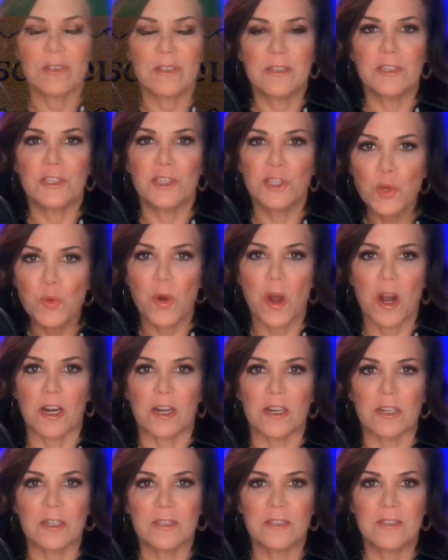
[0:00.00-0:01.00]
You
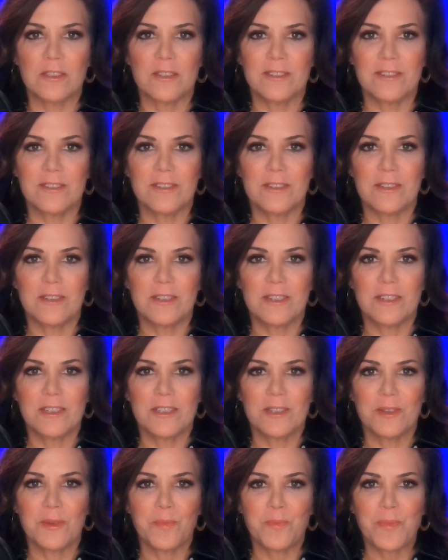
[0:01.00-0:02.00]
are."
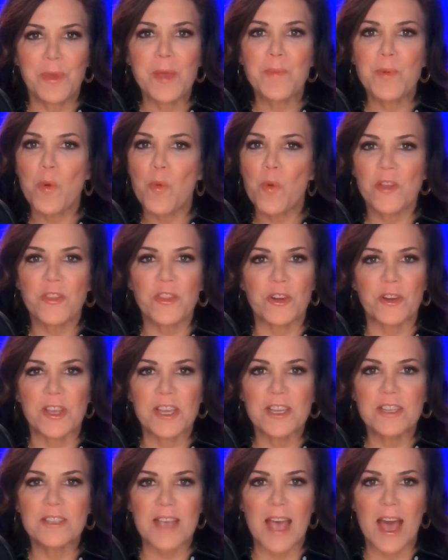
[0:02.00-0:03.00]
People want their
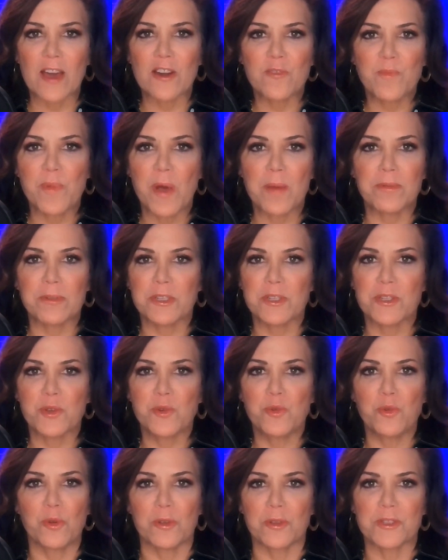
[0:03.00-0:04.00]
kids out of public
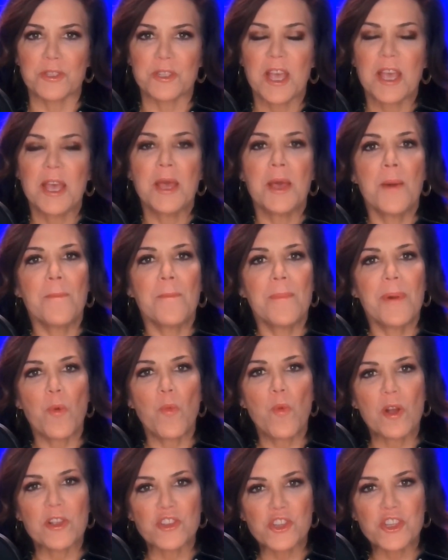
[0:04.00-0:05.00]
schools. But
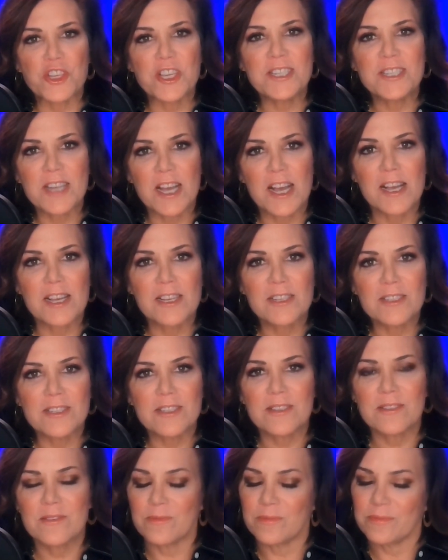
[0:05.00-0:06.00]
what she
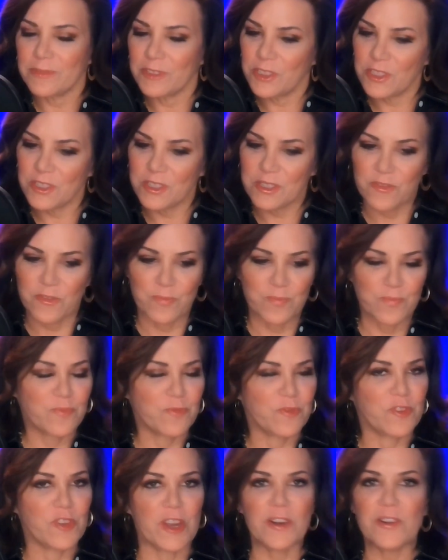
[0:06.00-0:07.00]
does, which is
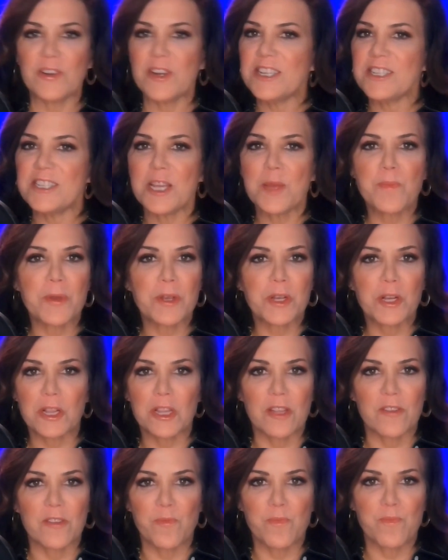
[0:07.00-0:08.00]
very
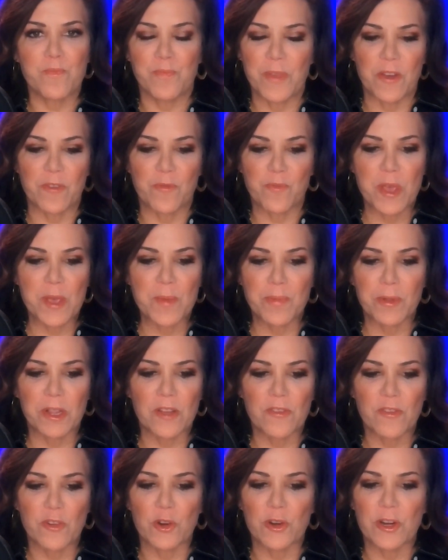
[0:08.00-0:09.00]
typical of people
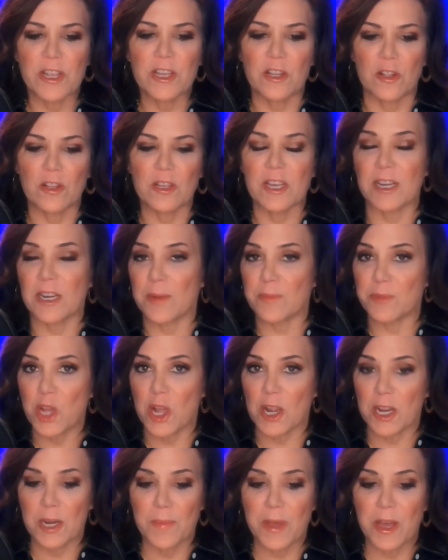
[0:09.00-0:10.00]
of her ilk, and I'm
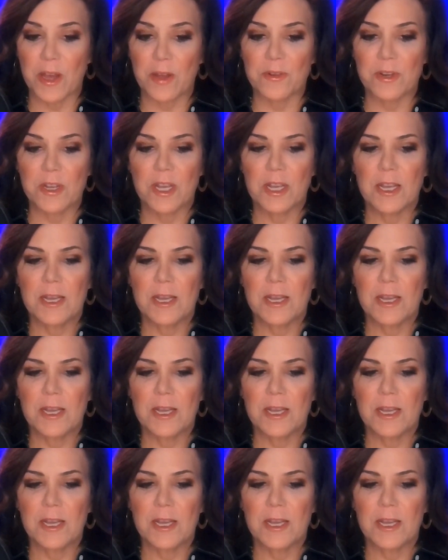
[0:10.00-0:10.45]
talking about